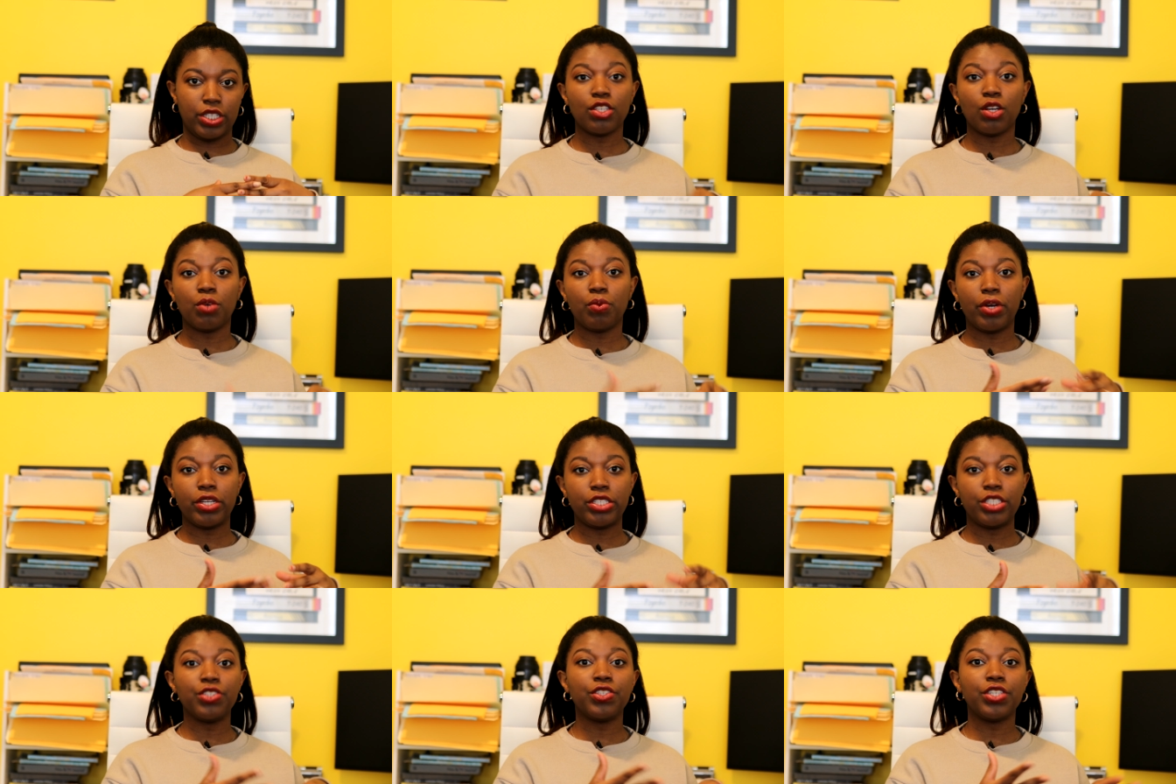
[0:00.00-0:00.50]
So
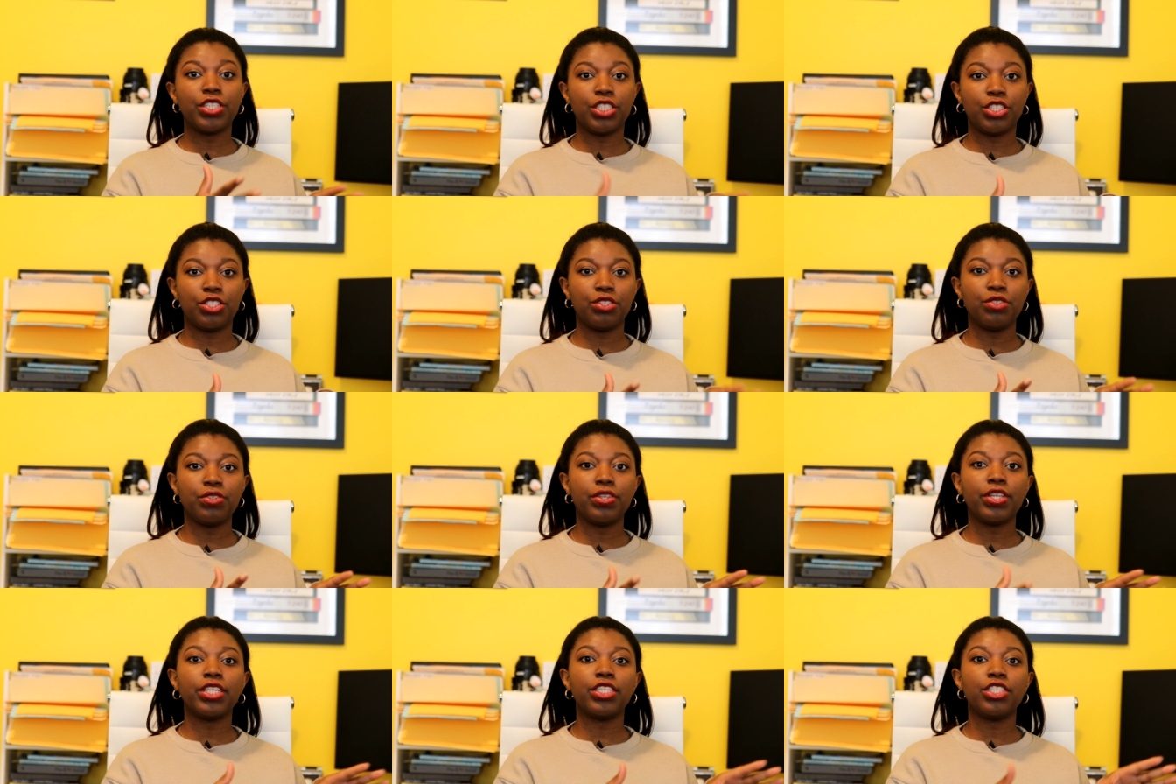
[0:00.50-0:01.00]
what you can
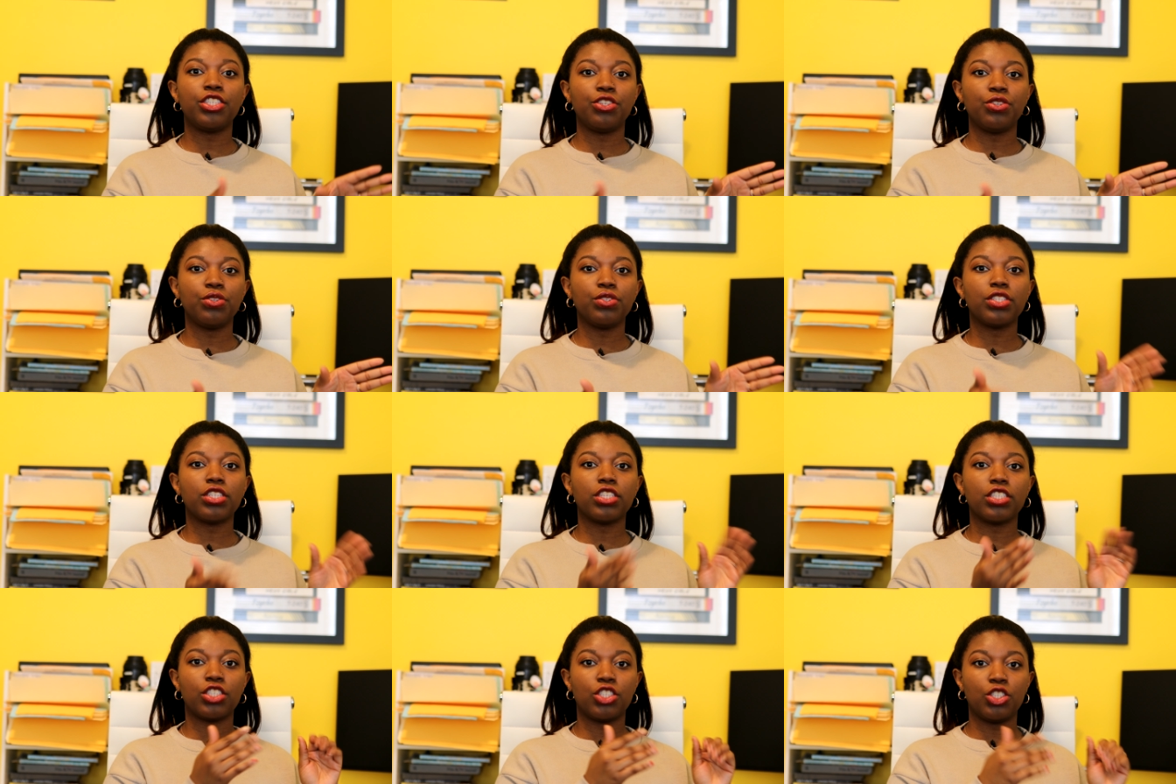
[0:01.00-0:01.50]
do is
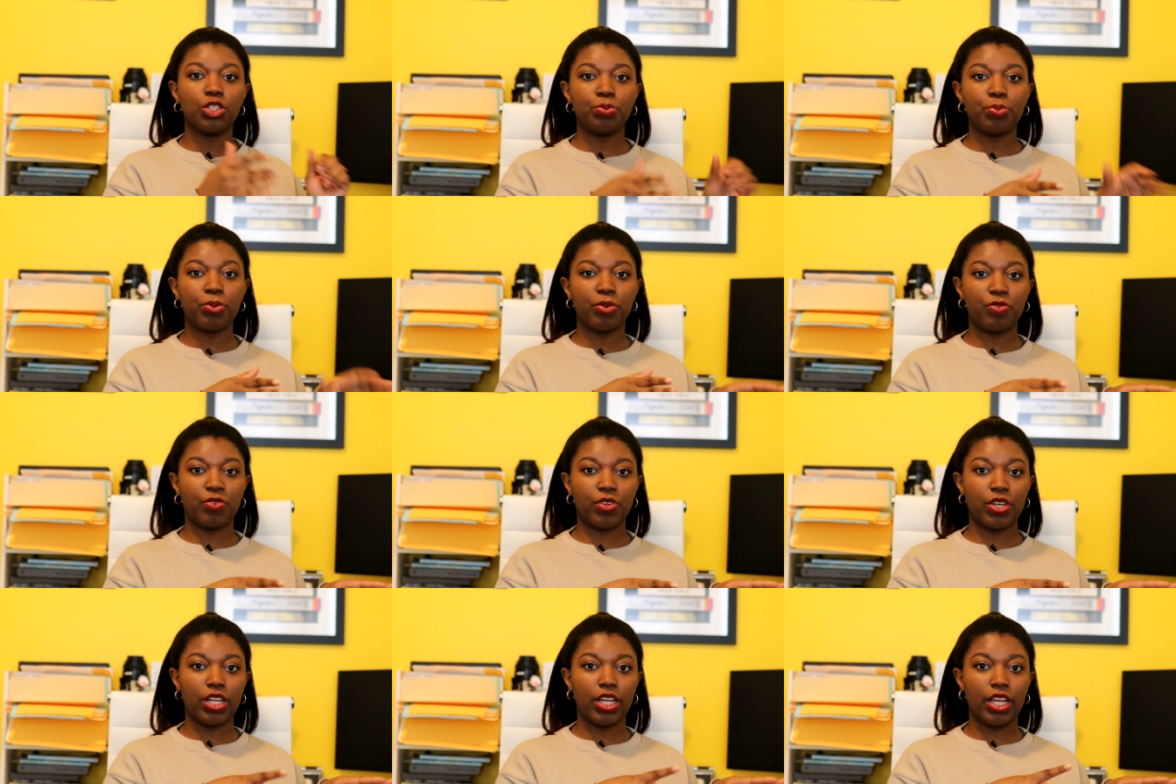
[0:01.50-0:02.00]
use the
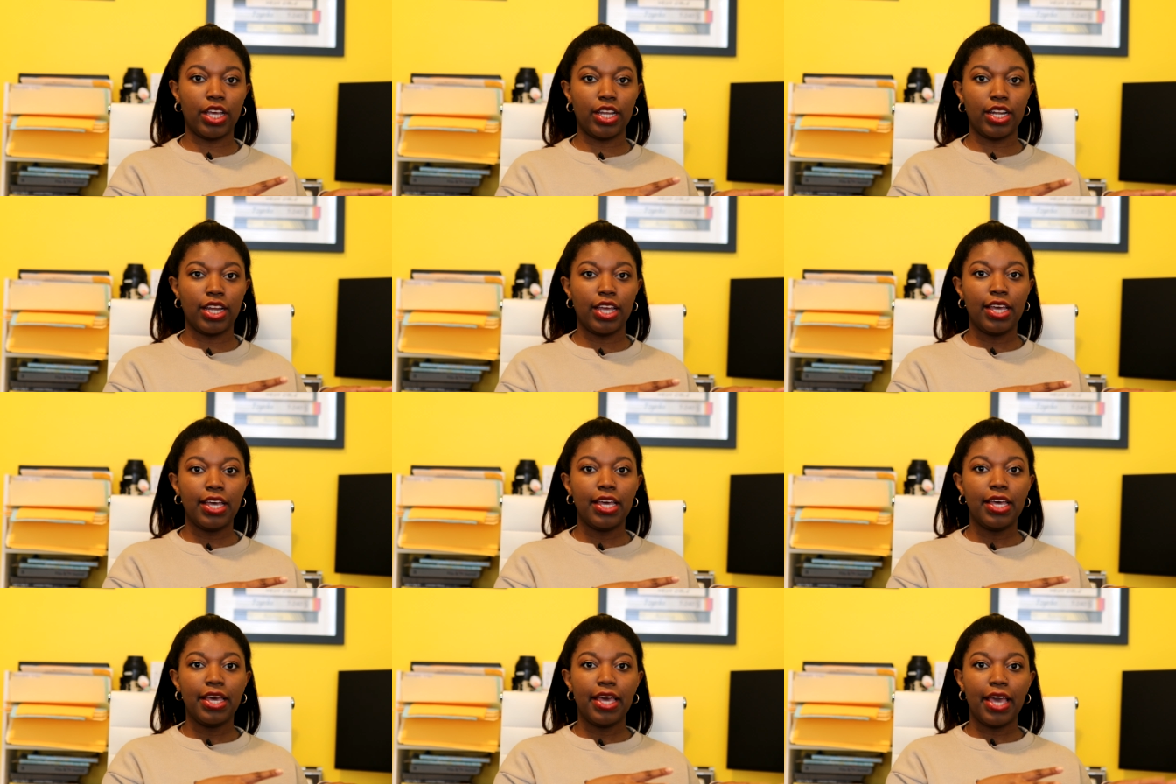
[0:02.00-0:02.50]
supervillain
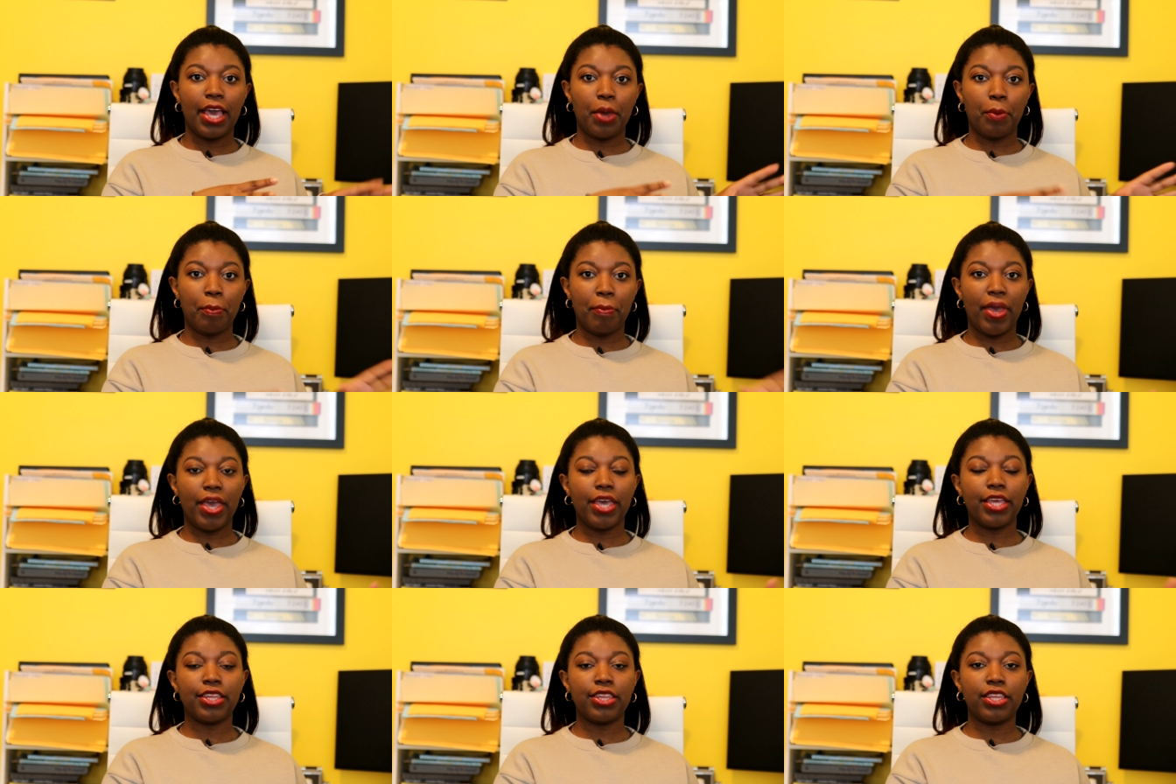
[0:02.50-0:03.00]
and
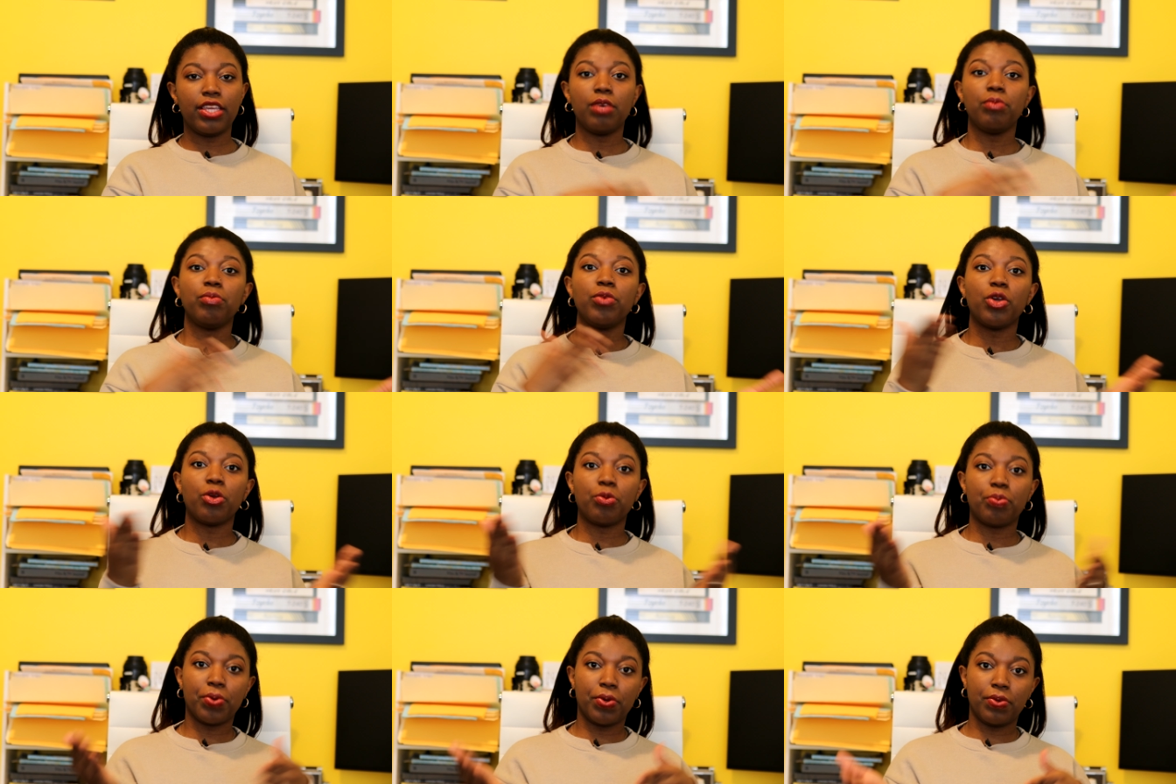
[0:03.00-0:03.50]
make them
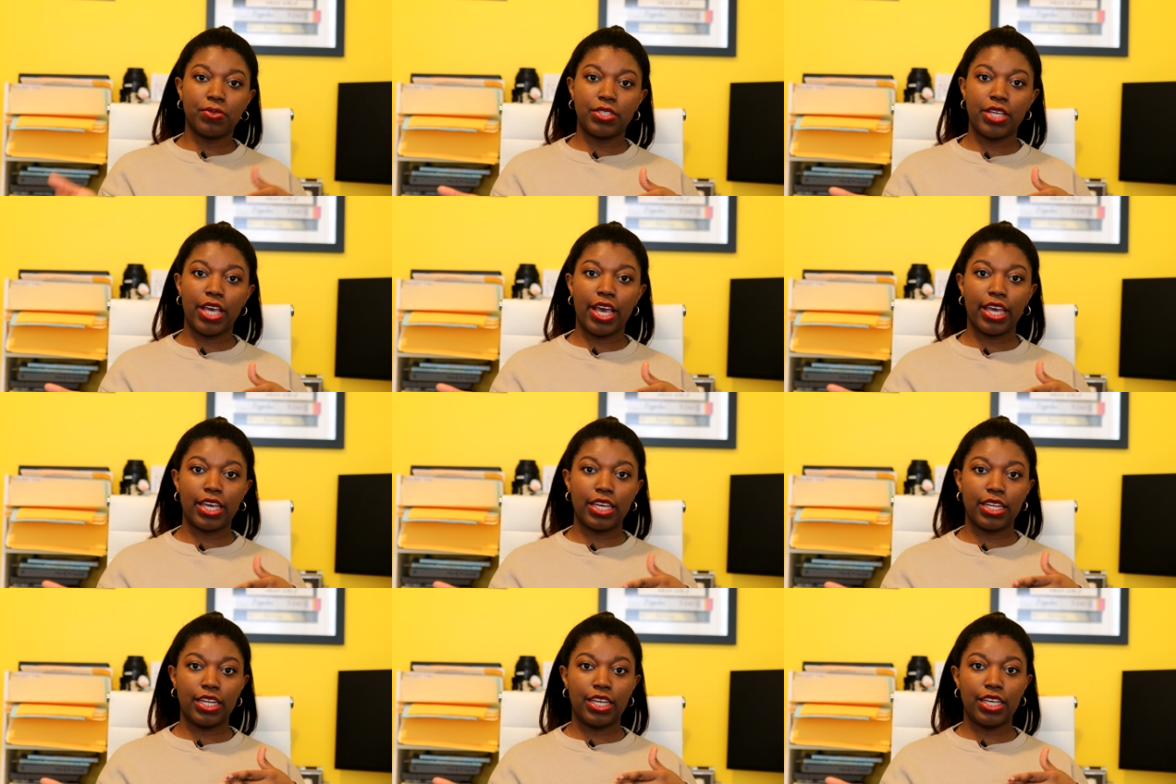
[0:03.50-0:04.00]
your
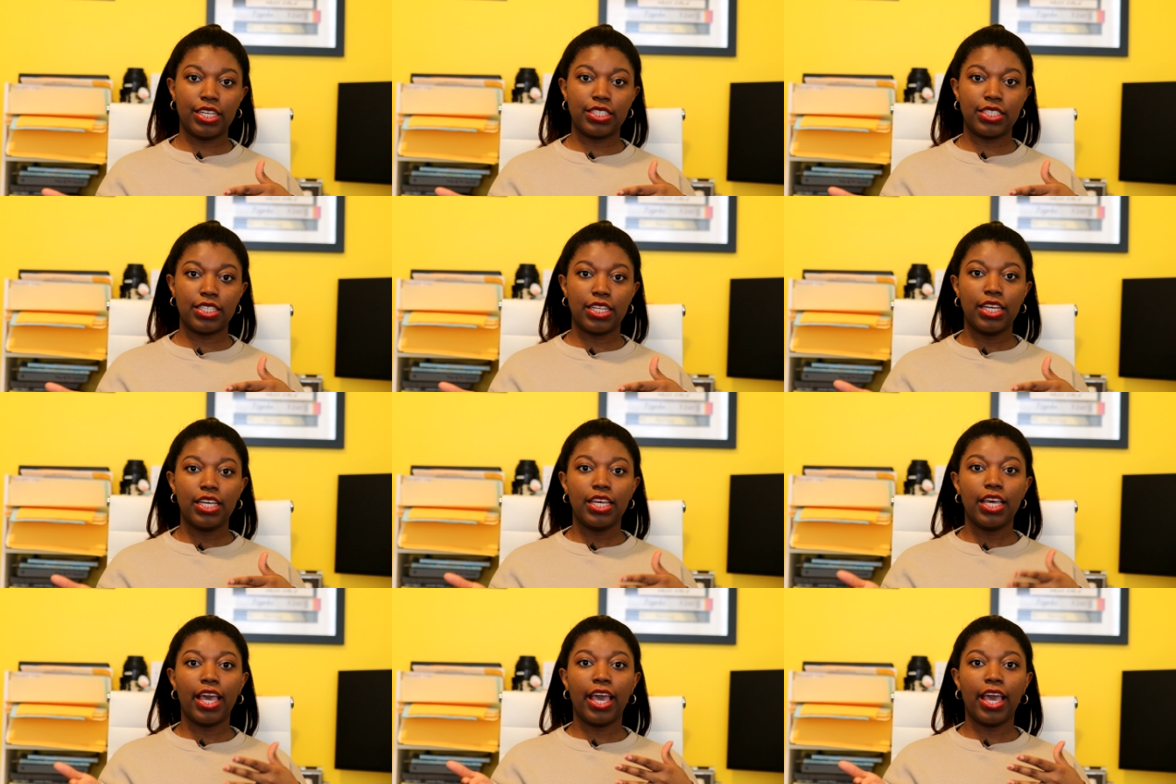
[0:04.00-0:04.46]
protagonist,